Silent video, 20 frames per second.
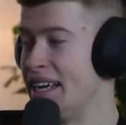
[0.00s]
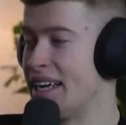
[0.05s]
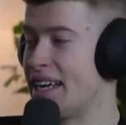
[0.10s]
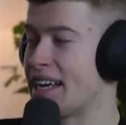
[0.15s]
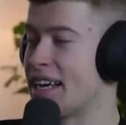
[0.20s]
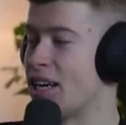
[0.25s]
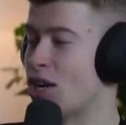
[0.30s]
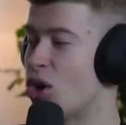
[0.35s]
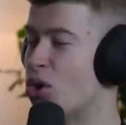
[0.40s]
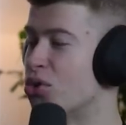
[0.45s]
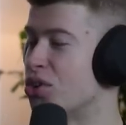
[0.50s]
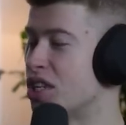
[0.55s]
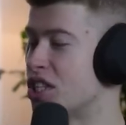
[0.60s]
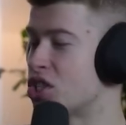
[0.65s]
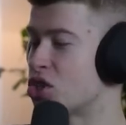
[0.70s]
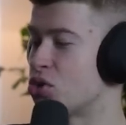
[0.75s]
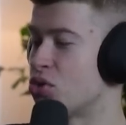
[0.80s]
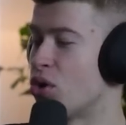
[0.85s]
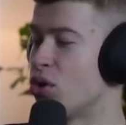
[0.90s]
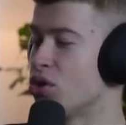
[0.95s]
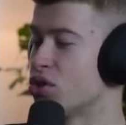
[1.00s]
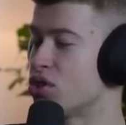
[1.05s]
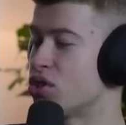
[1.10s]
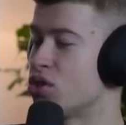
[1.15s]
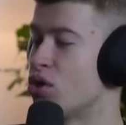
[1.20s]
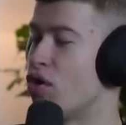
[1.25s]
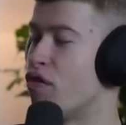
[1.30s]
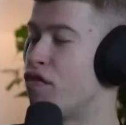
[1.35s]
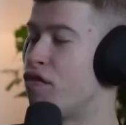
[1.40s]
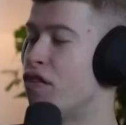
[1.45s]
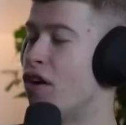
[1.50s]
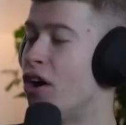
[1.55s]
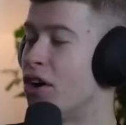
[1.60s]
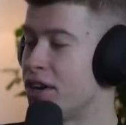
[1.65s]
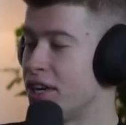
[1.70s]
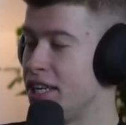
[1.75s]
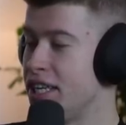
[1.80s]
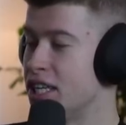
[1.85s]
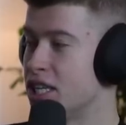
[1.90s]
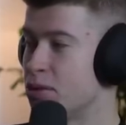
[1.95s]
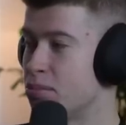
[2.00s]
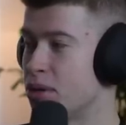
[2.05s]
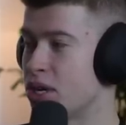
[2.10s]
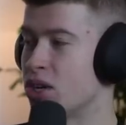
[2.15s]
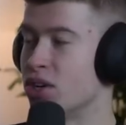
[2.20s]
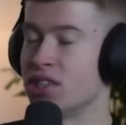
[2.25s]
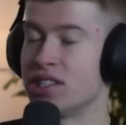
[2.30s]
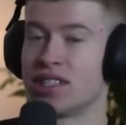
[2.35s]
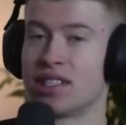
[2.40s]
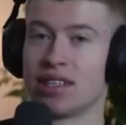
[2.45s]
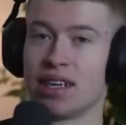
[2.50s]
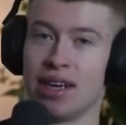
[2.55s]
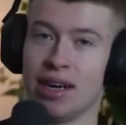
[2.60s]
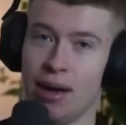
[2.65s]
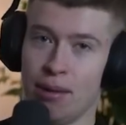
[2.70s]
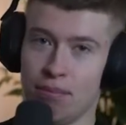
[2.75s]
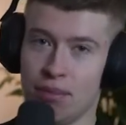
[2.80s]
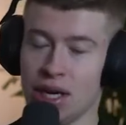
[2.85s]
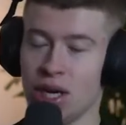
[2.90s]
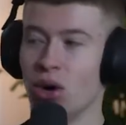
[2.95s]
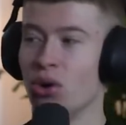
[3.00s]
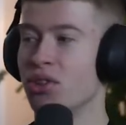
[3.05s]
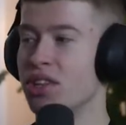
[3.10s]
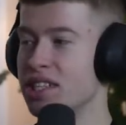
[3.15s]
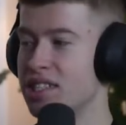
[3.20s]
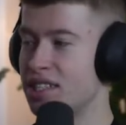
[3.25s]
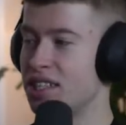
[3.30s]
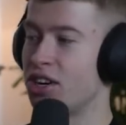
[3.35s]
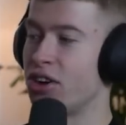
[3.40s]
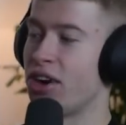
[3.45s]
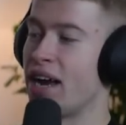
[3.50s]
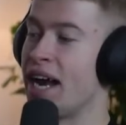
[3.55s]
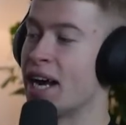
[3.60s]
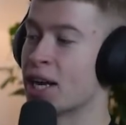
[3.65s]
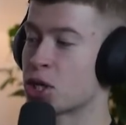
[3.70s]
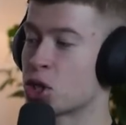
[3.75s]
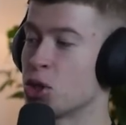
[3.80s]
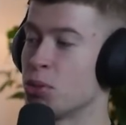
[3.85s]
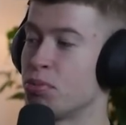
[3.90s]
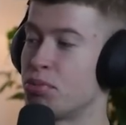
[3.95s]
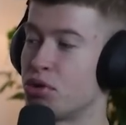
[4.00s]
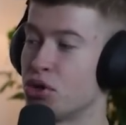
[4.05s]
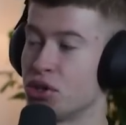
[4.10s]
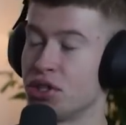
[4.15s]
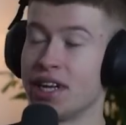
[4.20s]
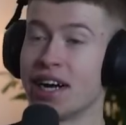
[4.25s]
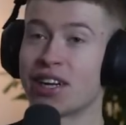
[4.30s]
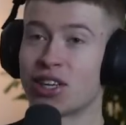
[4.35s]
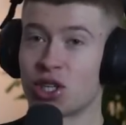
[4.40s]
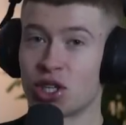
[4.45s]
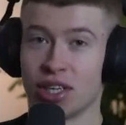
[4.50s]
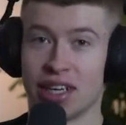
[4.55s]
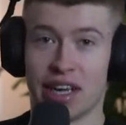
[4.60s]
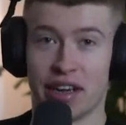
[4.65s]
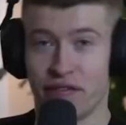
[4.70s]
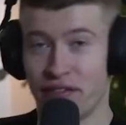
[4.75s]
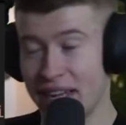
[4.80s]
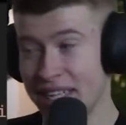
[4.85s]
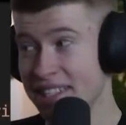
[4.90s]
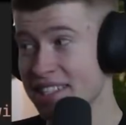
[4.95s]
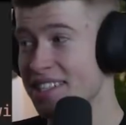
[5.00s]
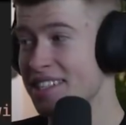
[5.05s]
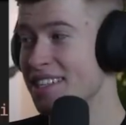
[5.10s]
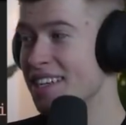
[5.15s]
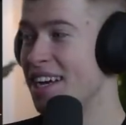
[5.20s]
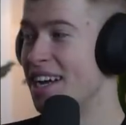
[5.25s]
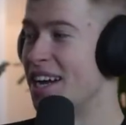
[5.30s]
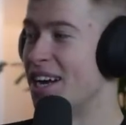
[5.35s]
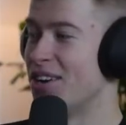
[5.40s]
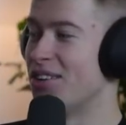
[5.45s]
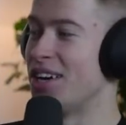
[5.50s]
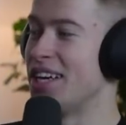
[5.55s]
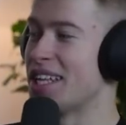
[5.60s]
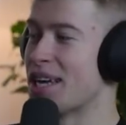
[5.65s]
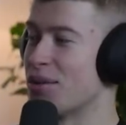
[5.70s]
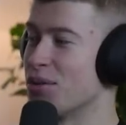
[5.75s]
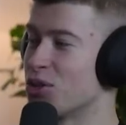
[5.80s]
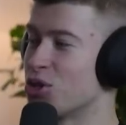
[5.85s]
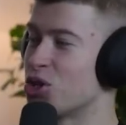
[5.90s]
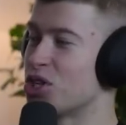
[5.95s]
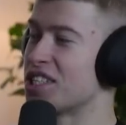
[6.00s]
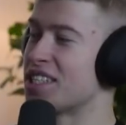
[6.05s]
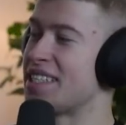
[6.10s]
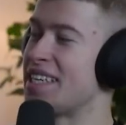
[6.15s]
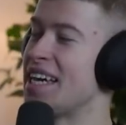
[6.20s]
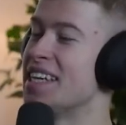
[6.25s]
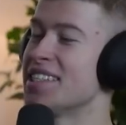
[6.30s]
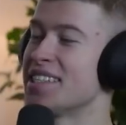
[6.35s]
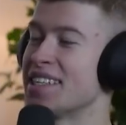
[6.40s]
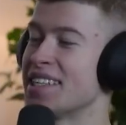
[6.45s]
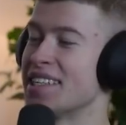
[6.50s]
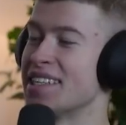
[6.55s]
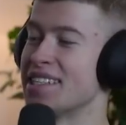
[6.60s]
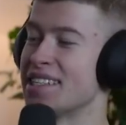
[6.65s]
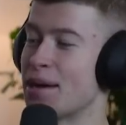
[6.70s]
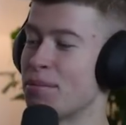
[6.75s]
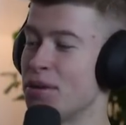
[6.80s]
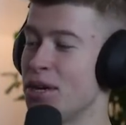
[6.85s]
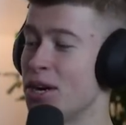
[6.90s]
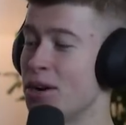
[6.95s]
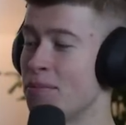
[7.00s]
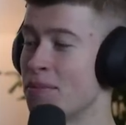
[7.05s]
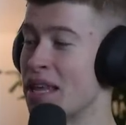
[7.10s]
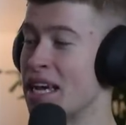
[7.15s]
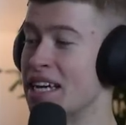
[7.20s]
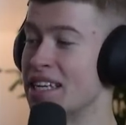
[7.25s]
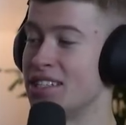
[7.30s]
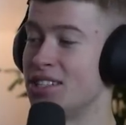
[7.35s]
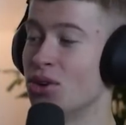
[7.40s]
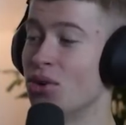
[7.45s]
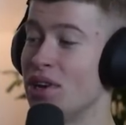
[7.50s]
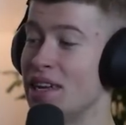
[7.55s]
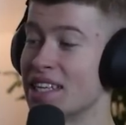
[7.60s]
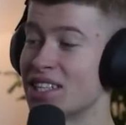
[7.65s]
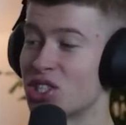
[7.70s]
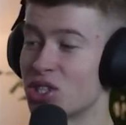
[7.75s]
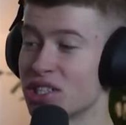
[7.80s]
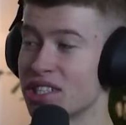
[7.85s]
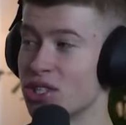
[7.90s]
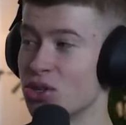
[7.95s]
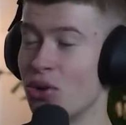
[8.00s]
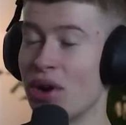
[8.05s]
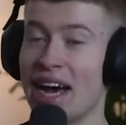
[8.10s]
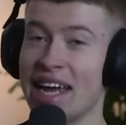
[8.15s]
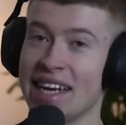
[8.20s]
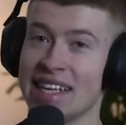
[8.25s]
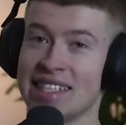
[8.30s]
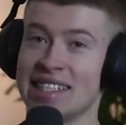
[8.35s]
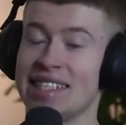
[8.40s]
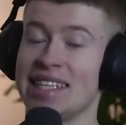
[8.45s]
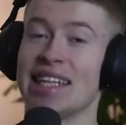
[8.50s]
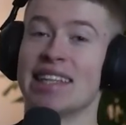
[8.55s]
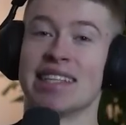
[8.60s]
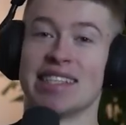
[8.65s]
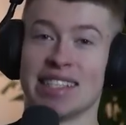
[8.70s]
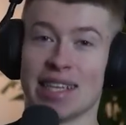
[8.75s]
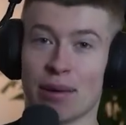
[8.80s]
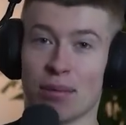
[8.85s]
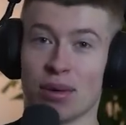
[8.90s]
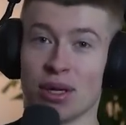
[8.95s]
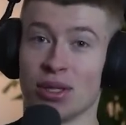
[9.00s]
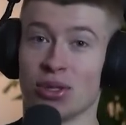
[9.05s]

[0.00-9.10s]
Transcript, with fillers: and I can only scroll so far here because uh, below this there are actual production events, right? I was just testing this up here. So let's just go ahead and set this up